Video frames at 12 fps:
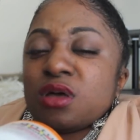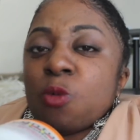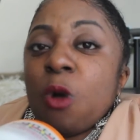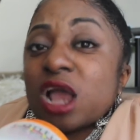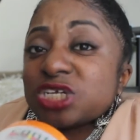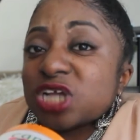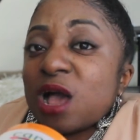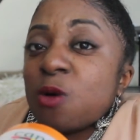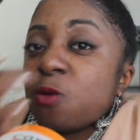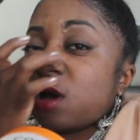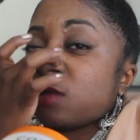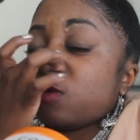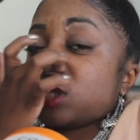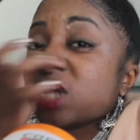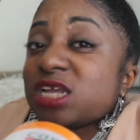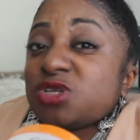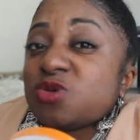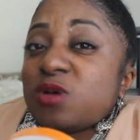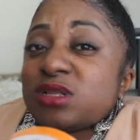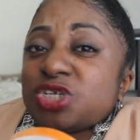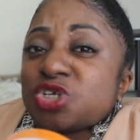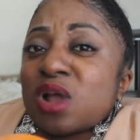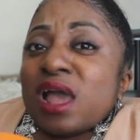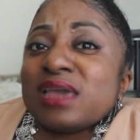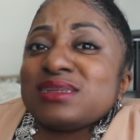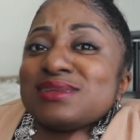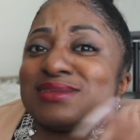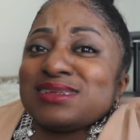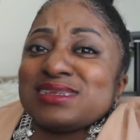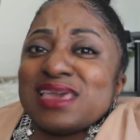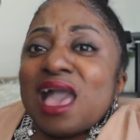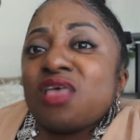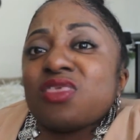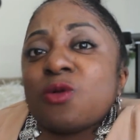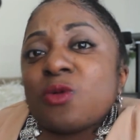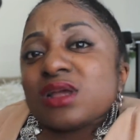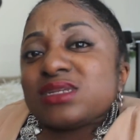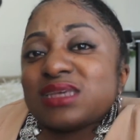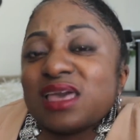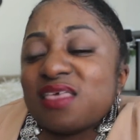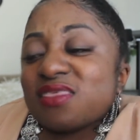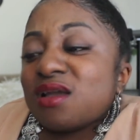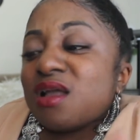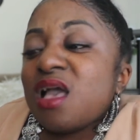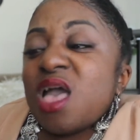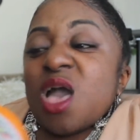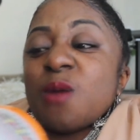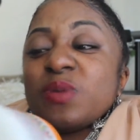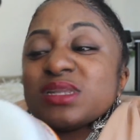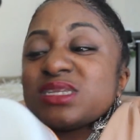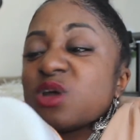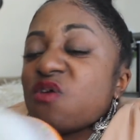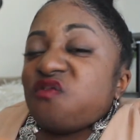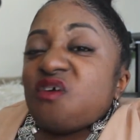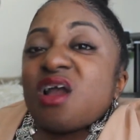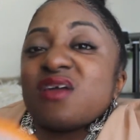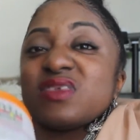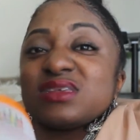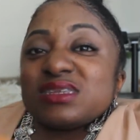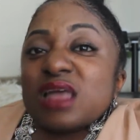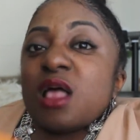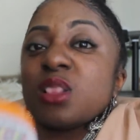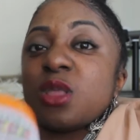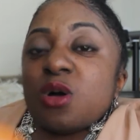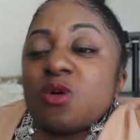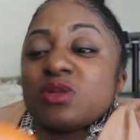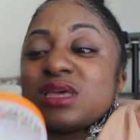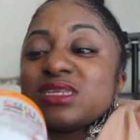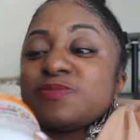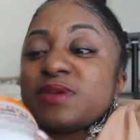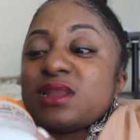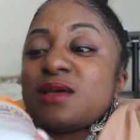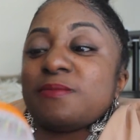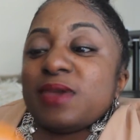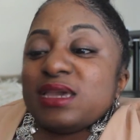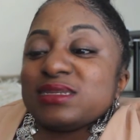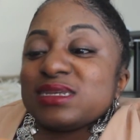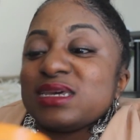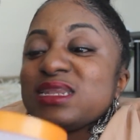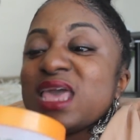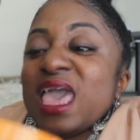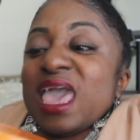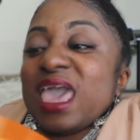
washout one, which I do want to try to see how they work together. But so far, this alone has been amazing.